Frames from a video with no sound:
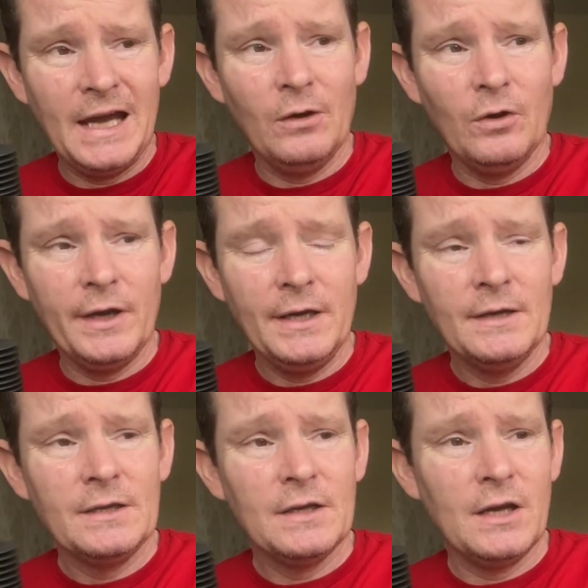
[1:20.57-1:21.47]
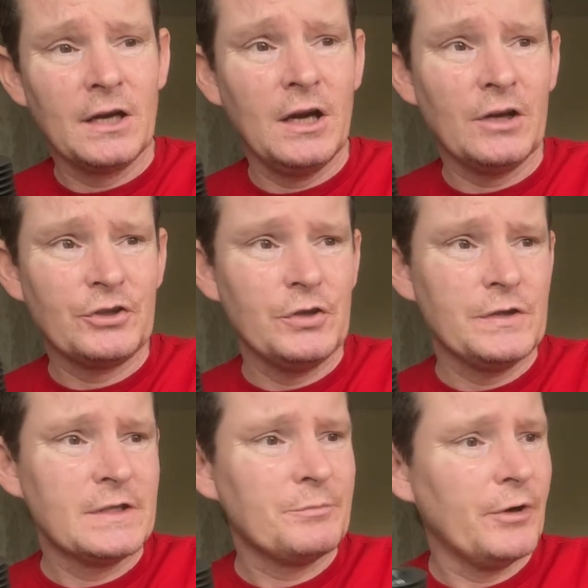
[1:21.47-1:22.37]
alloy clutch shoes
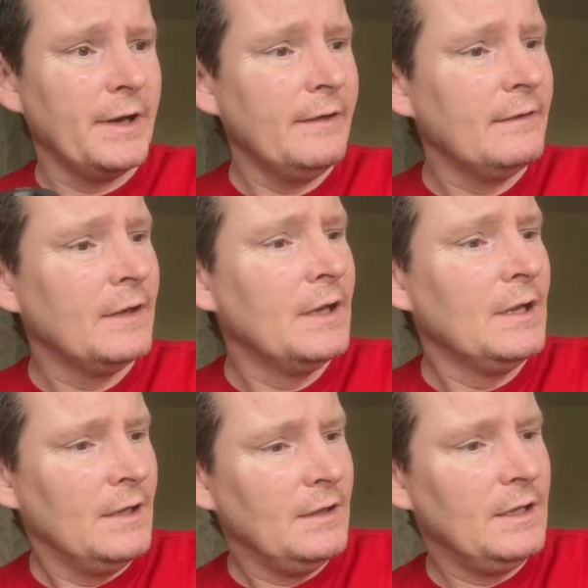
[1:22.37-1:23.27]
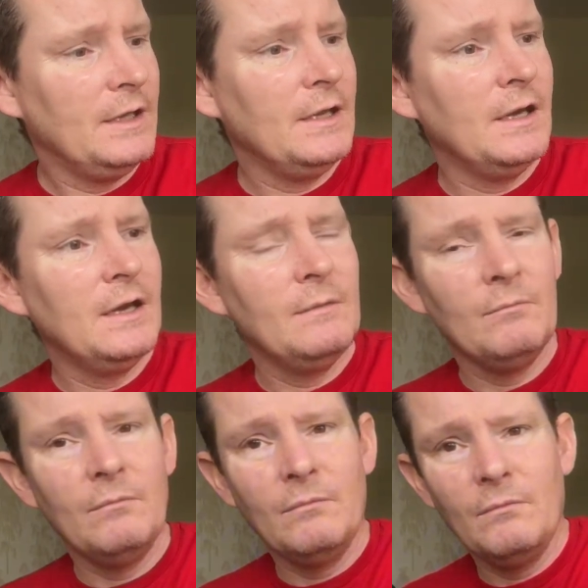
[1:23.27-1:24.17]
and springs. The
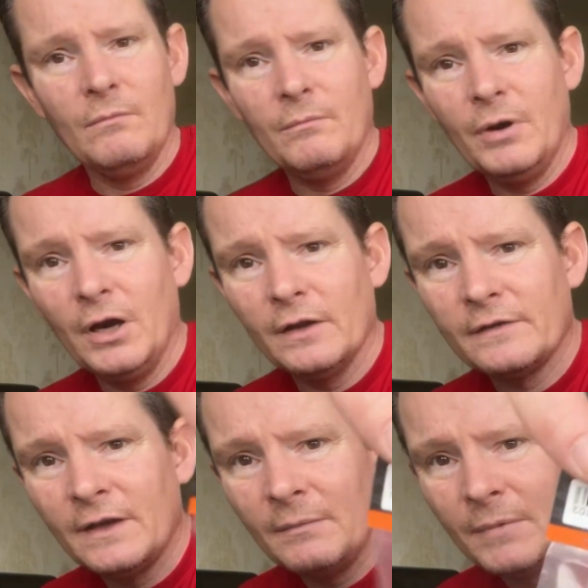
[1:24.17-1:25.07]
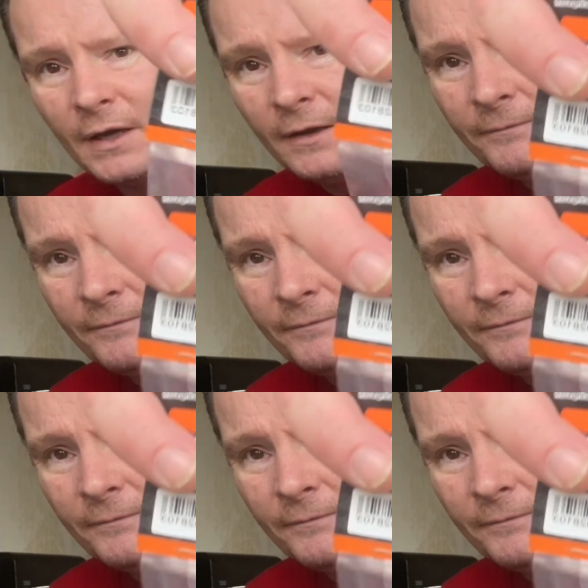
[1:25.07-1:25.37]
parts number